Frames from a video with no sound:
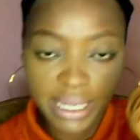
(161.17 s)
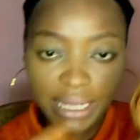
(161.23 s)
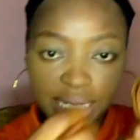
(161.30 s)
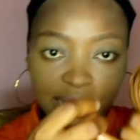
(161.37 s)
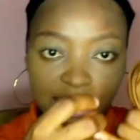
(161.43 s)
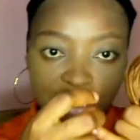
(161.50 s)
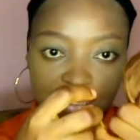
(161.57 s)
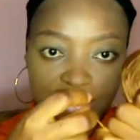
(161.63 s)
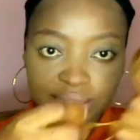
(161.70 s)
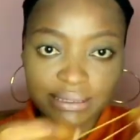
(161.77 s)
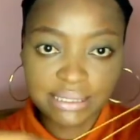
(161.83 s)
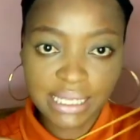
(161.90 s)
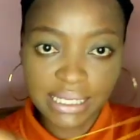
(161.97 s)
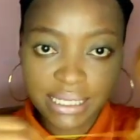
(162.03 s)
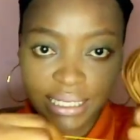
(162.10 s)

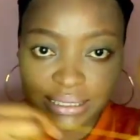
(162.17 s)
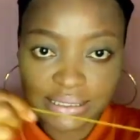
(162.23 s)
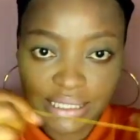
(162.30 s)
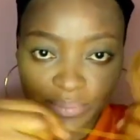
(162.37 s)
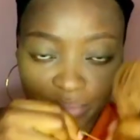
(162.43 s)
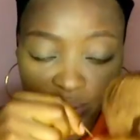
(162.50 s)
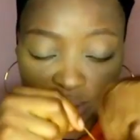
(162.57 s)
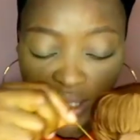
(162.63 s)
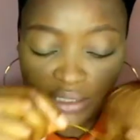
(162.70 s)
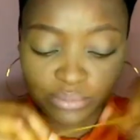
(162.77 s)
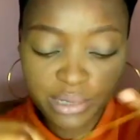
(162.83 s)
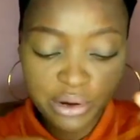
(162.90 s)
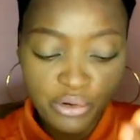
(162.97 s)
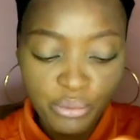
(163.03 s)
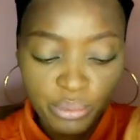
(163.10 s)
elastic band, that's
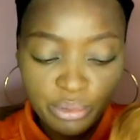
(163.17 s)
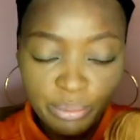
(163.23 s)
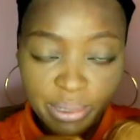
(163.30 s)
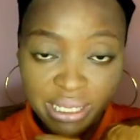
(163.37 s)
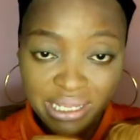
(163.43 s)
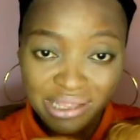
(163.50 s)
my rubber band.